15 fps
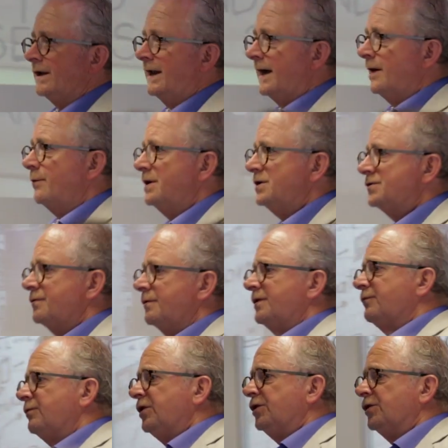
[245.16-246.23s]
enjoy a
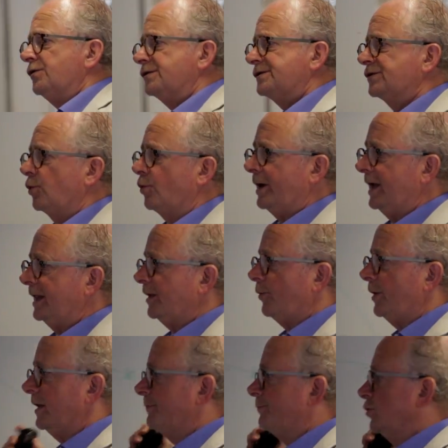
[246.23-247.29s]
challenge while remaining
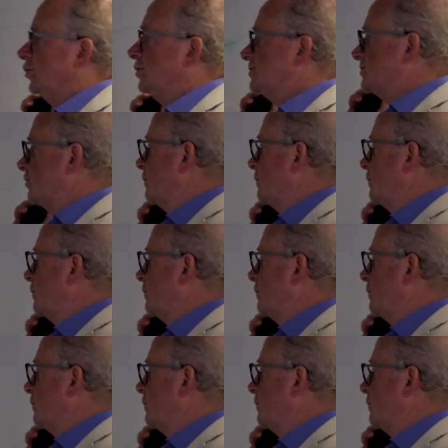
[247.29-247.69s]
undaunted in